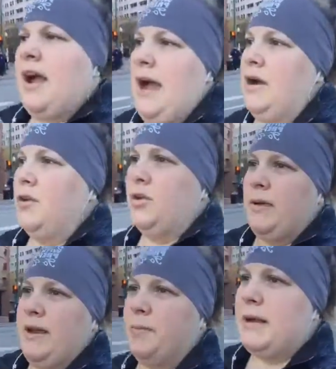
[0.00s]
I don't know
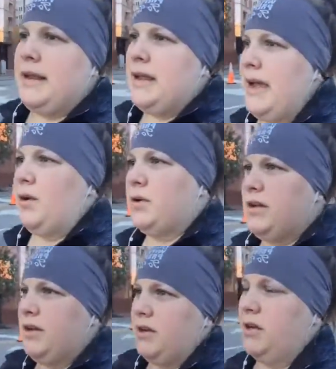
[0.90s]
anybody out
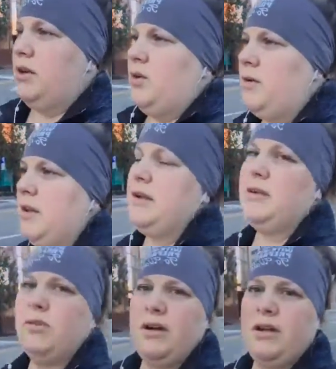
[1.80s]
here. Well, I
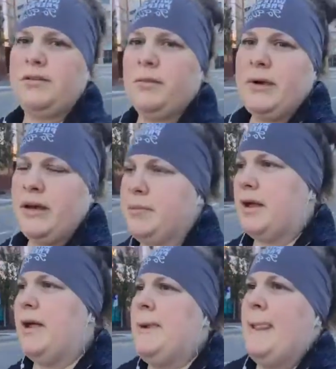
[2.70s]
did run into somebody,
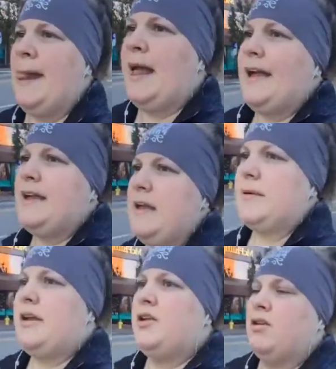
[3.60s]
but I came
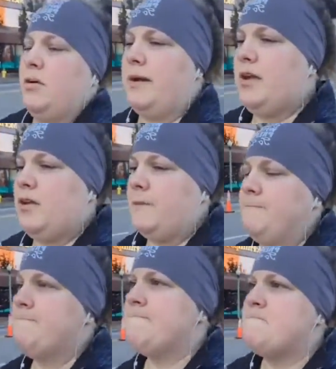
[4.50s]
out here on my own.
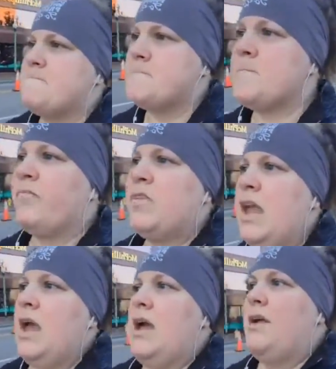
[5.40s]

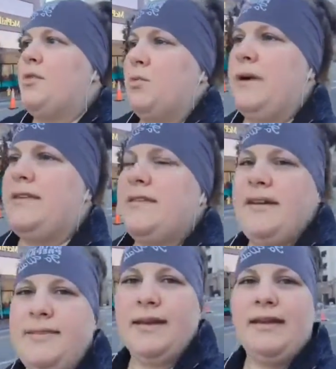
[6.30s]
The reason I
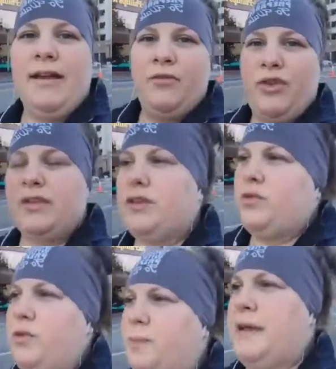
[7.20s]
signed up for this
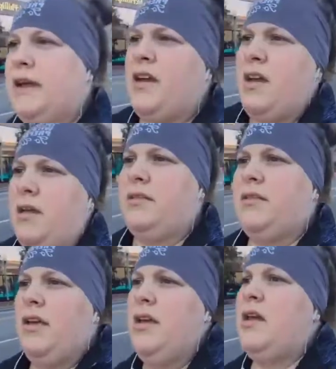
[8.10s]
was
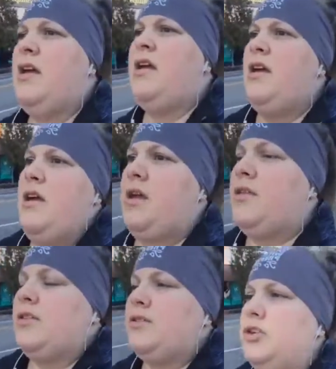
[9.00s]
because
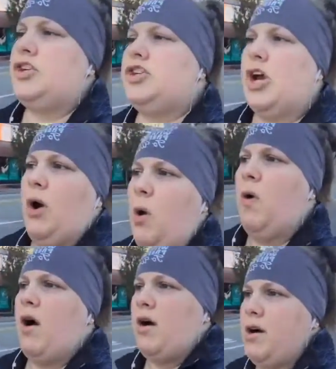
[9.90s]
there's a
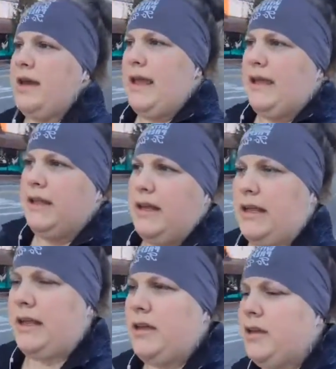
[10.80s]
show on
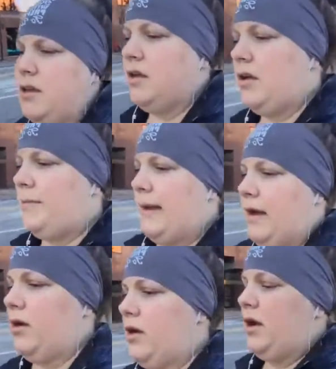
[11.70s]
A&E
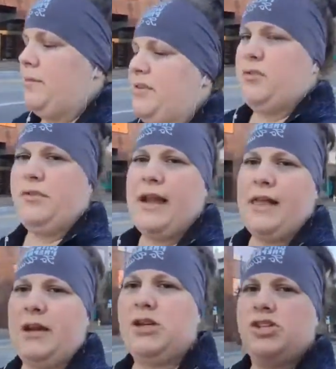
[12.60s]
about, it's a
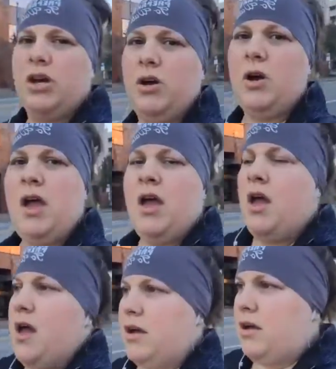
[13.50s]
reality show,
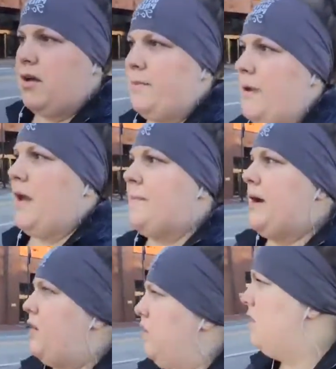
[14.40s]
about